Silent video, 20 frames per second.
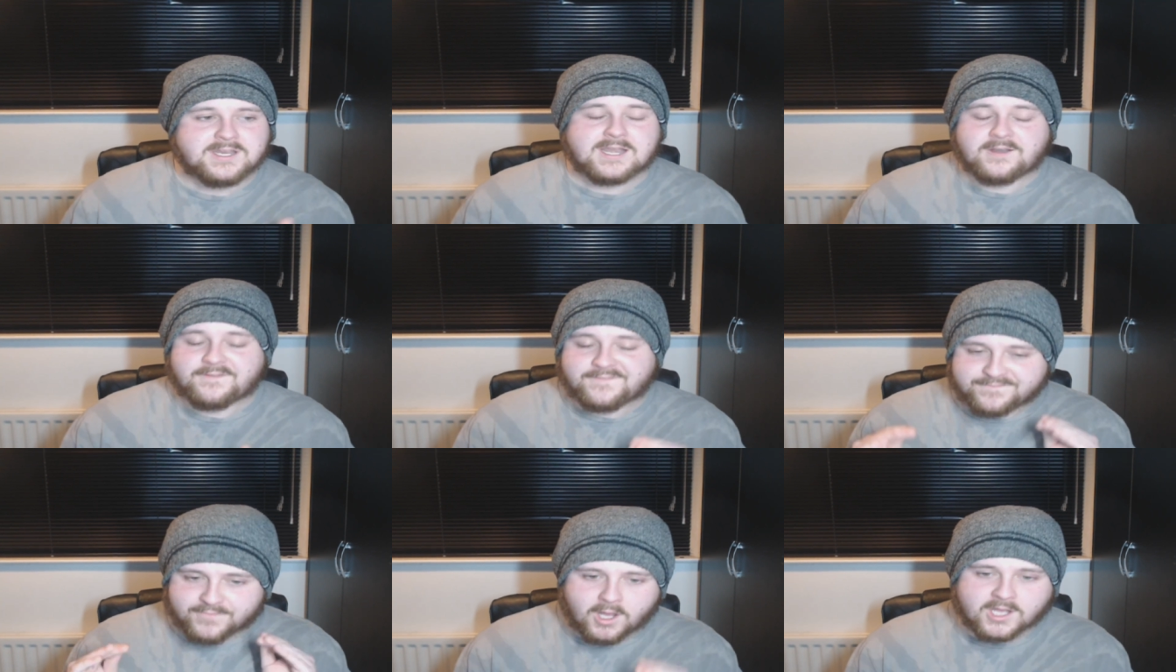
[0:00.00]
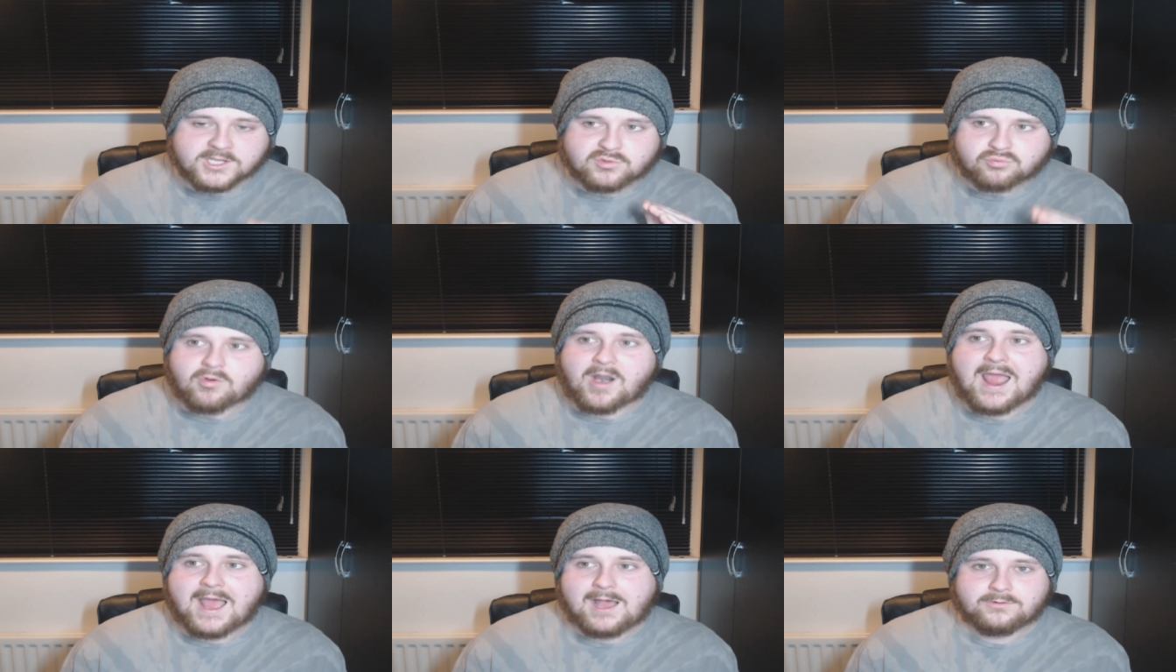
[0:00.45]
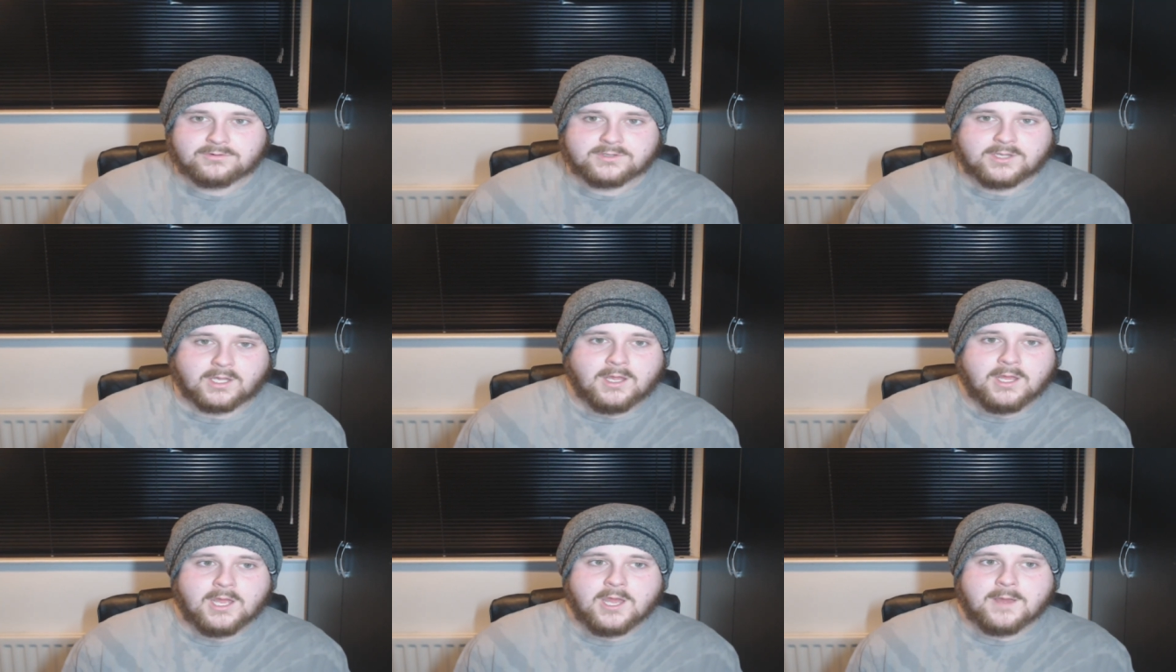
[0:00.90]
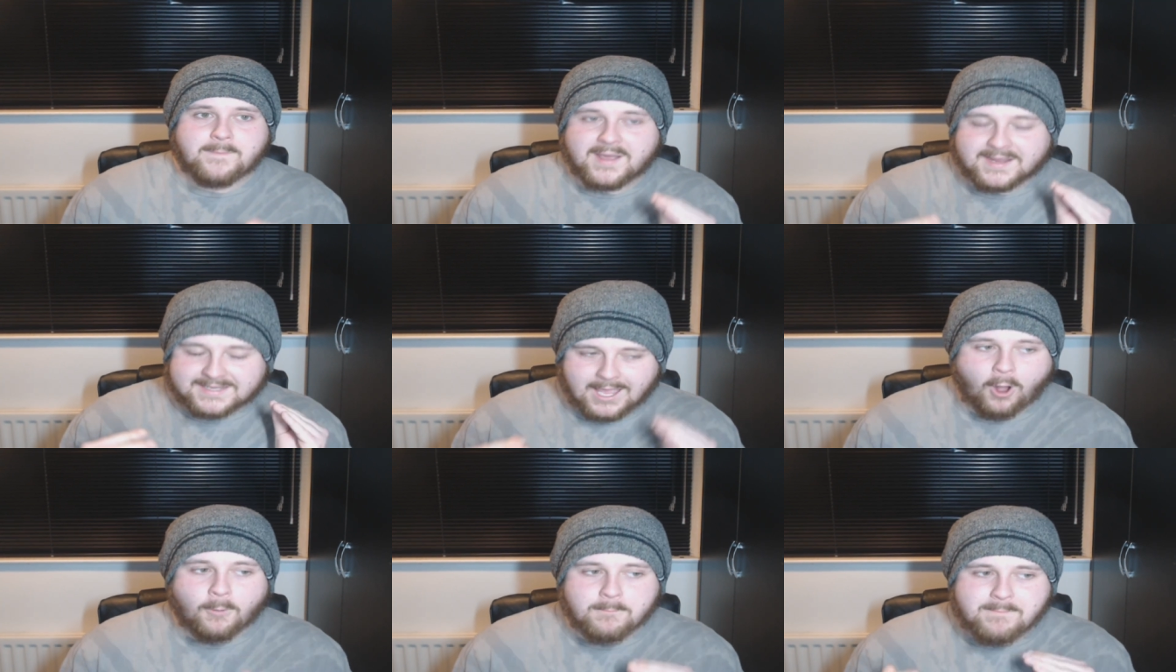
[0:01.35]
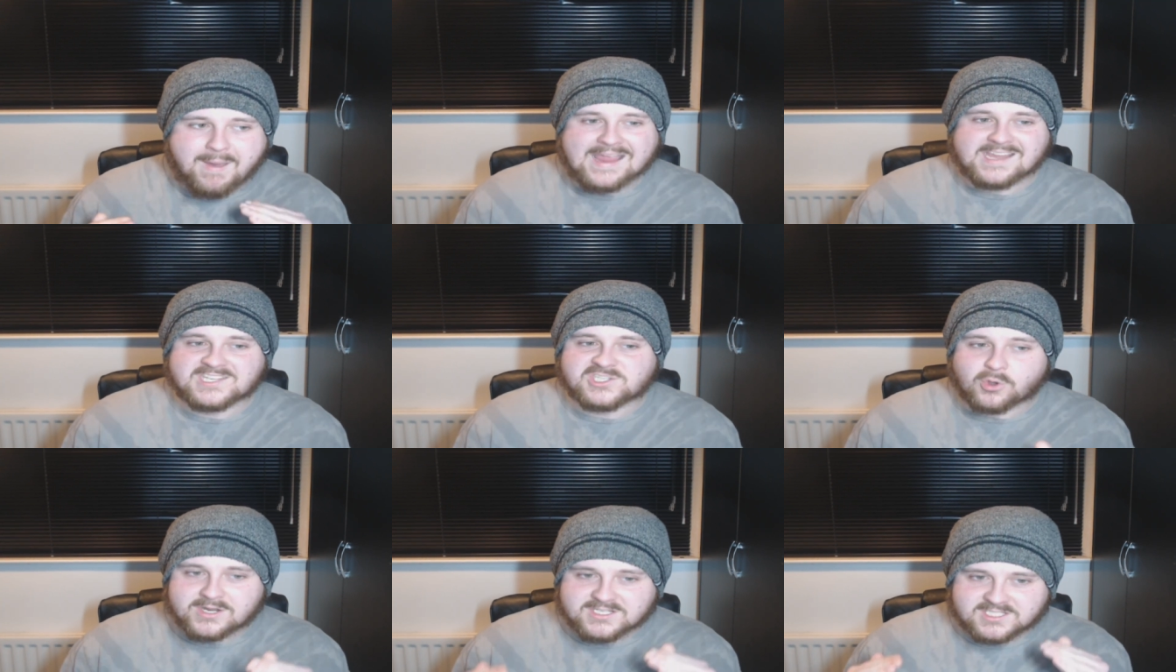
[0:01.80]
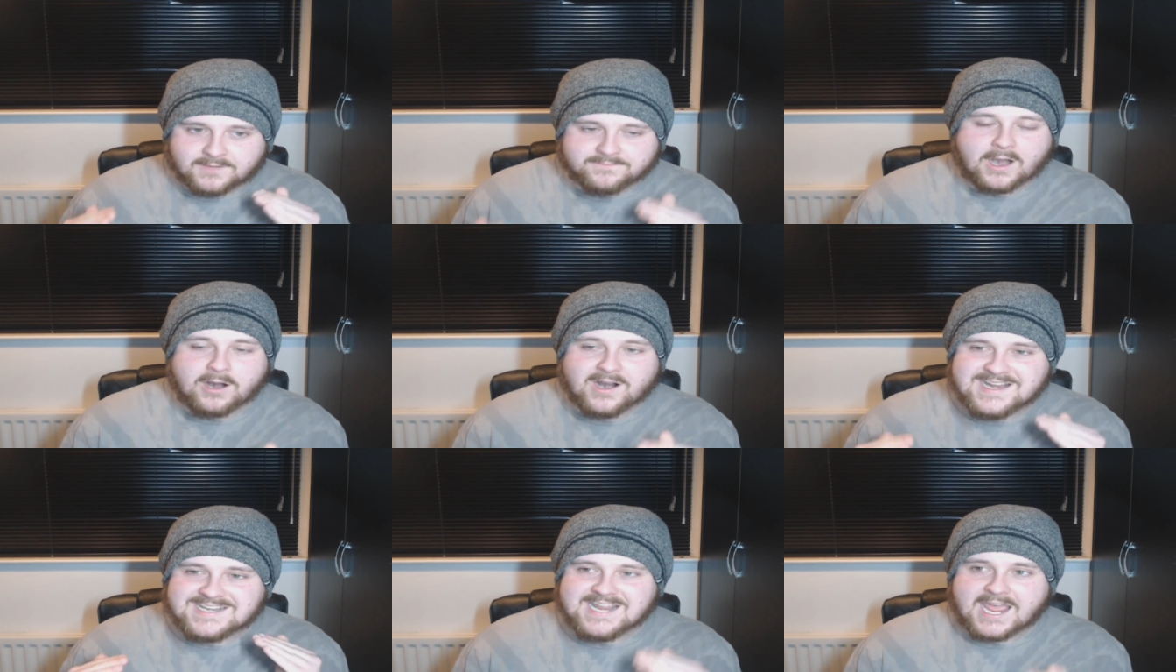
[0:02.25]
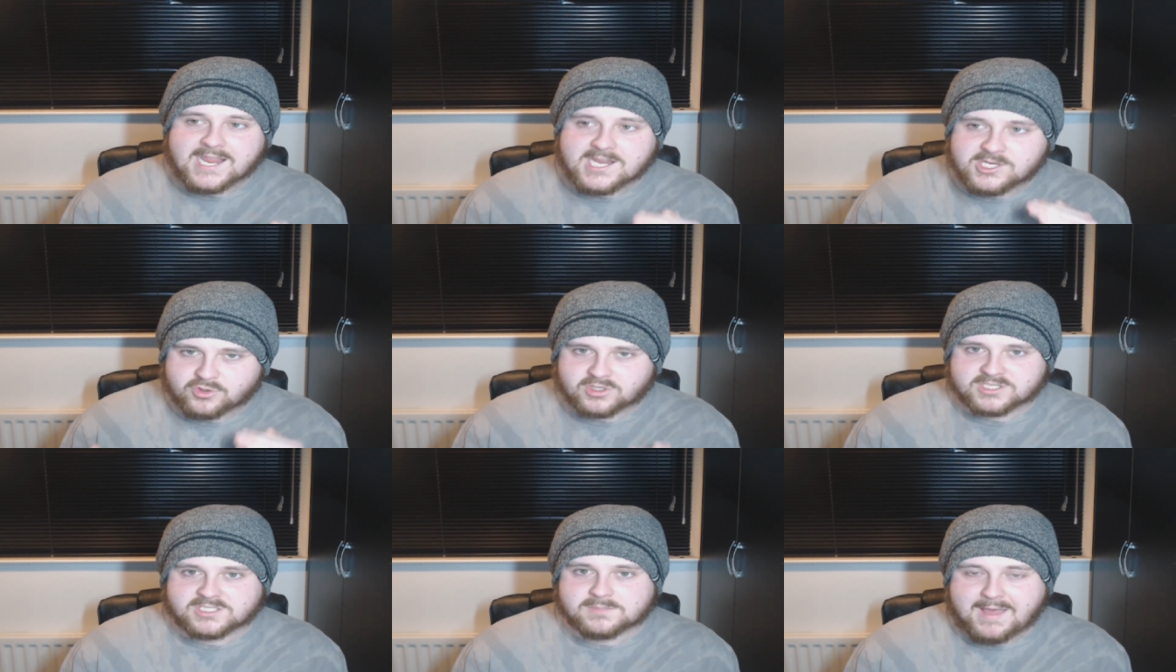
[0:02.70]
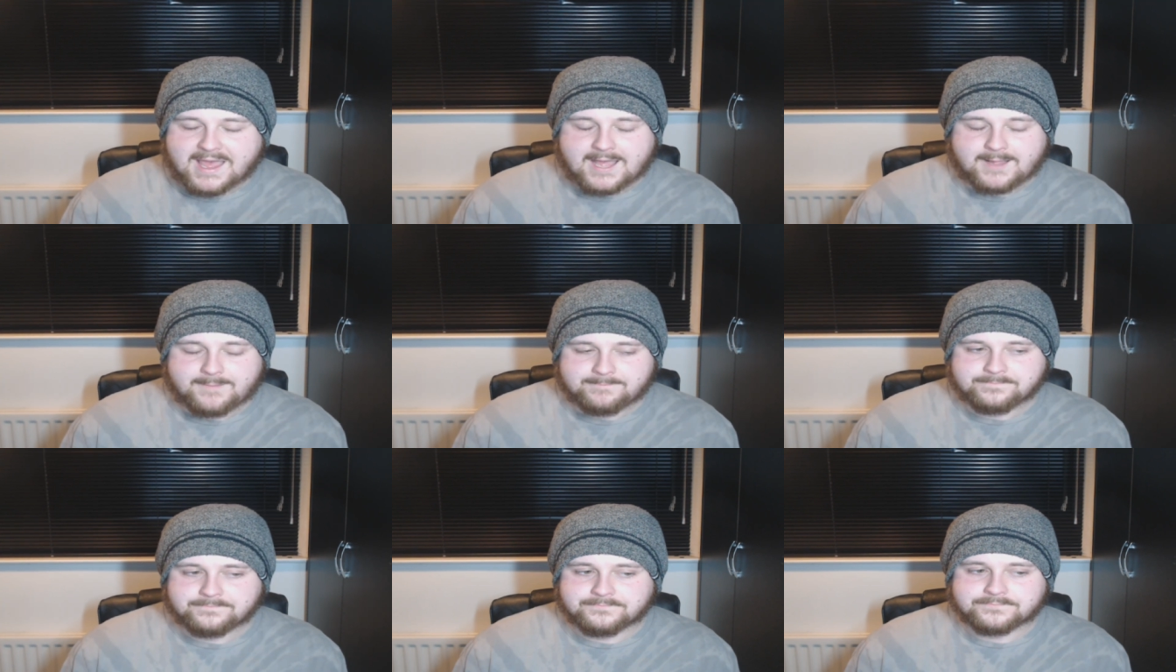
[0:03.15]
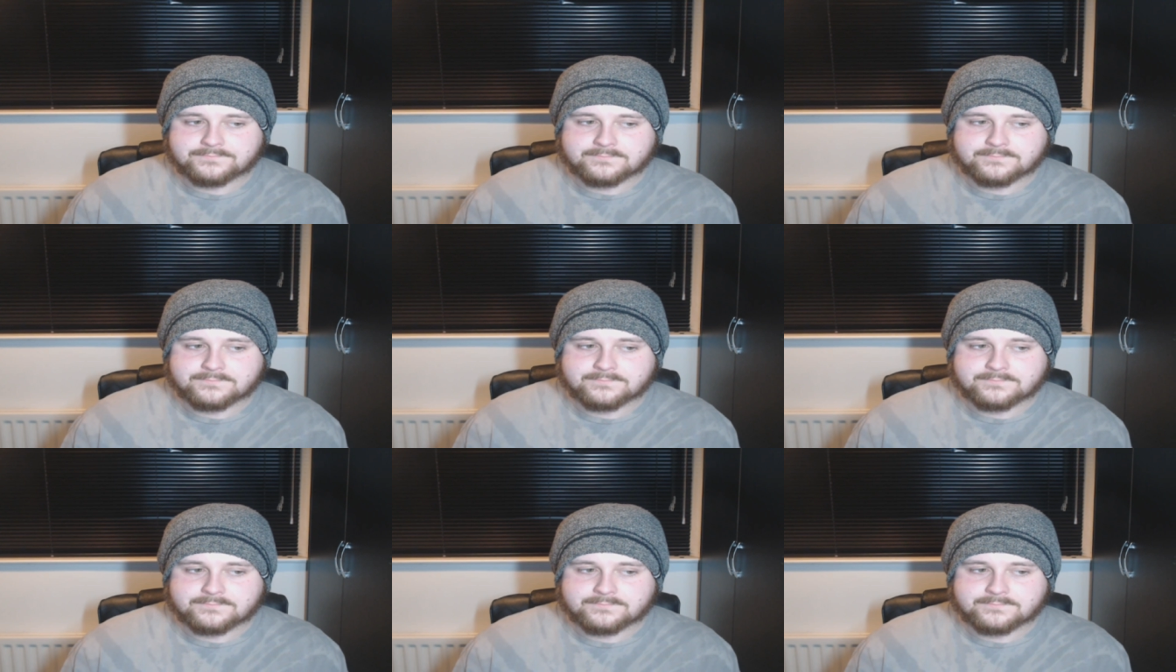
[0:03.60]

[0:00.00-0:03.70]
In the first round, Miguel Baeza is a very dangerous man.